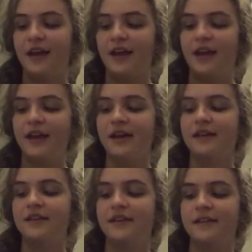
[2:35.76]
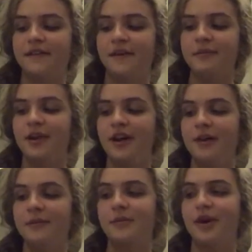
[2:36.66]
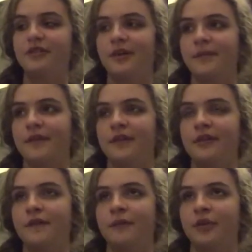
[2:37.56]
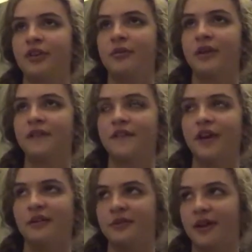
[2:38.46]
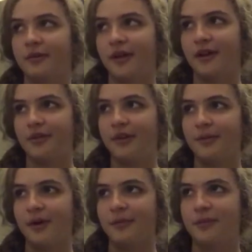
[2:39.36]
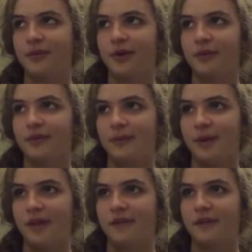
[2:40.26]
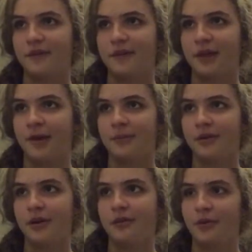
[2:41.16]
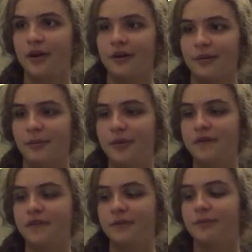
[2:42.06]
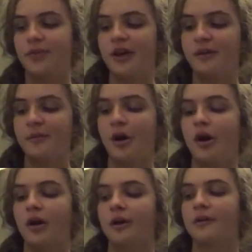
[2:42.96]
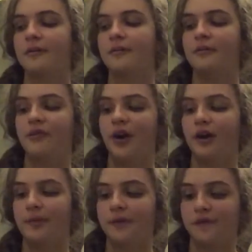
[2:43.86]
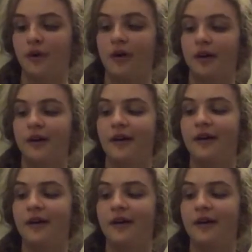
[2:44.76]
And sometimes my dreams include some really weird stuff, like what I thought about before I went to bed. Those can get pretty weird. Most of them are very bizarre,